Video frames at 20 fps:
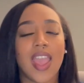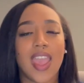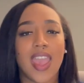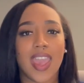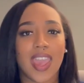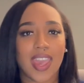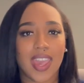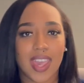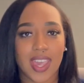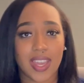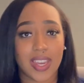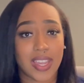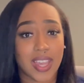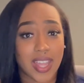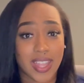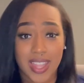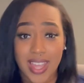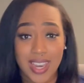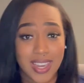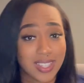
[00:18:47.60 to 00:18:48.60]
And a
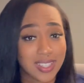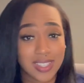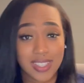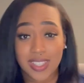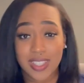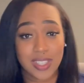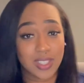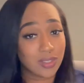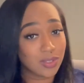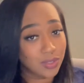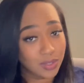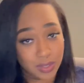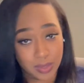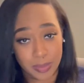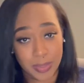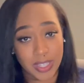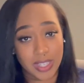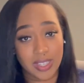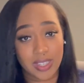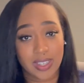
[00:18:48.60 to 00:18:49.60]
lot of this is still new to
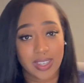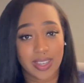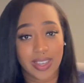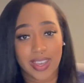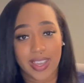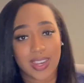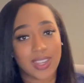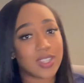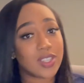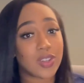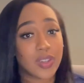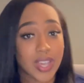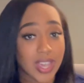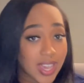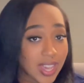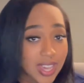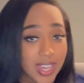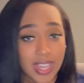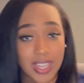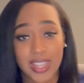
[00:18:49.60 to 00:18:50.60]
me. And it's
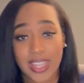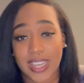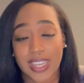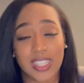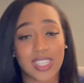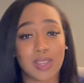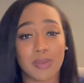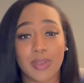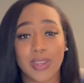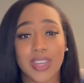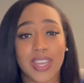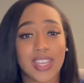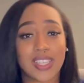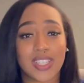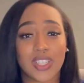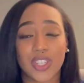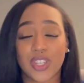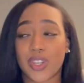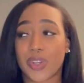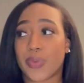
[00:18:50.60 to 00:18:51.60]
okay. Like, it's gonna be days that
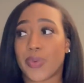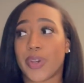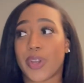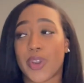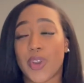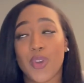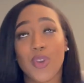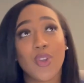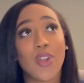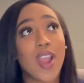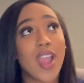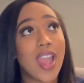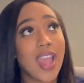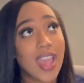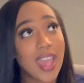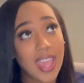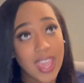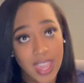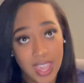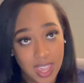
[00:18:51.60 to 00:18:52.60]
you're gonna want to
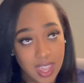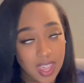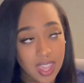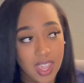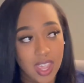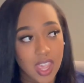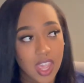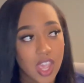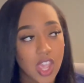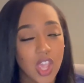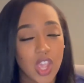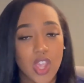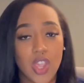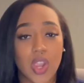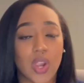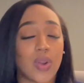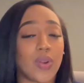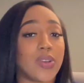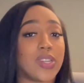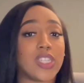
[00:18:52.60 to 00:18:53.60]
cry. You're
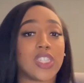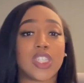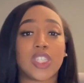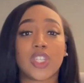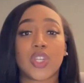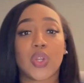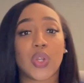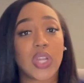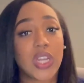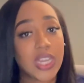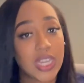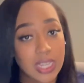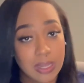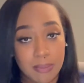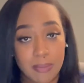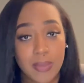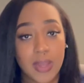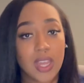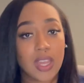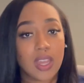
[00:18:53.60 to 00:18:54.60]
gonna
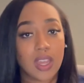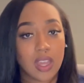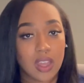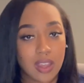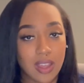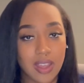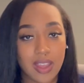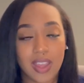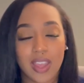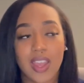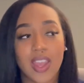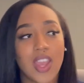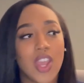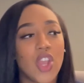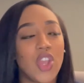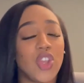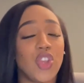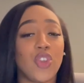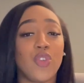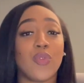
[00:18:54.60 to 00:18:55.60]
scream.
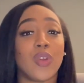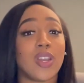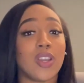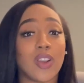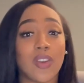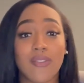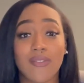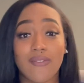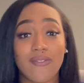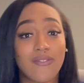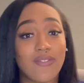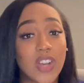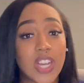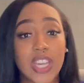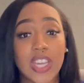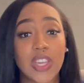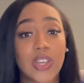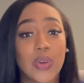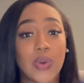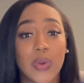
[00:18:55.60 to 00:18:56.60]
You want to
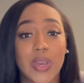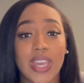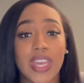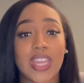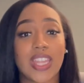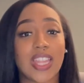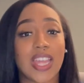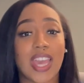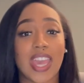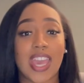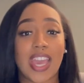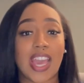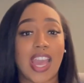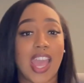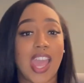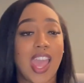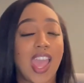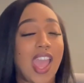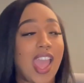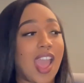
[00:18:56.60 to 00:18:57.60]
fucking quit. Like,
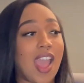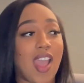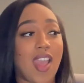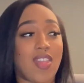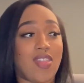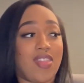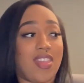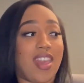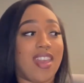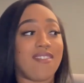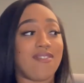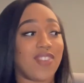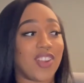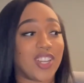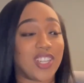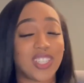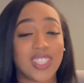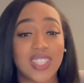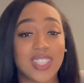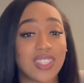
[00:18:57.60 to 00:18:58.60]
that
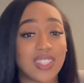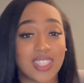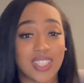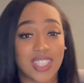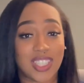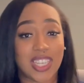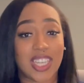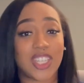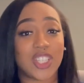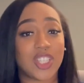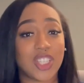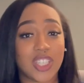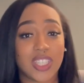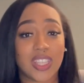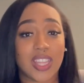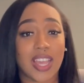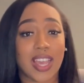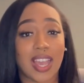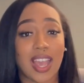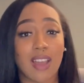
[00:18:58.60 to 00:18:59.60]
first session,
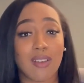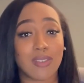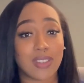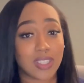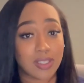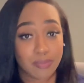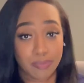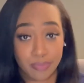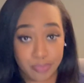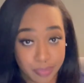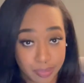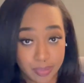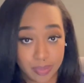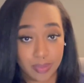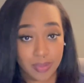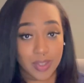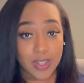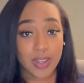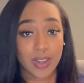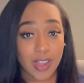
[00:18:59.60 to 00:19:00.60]
like, I was
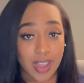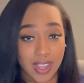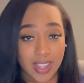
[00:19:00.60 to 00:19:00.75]
done.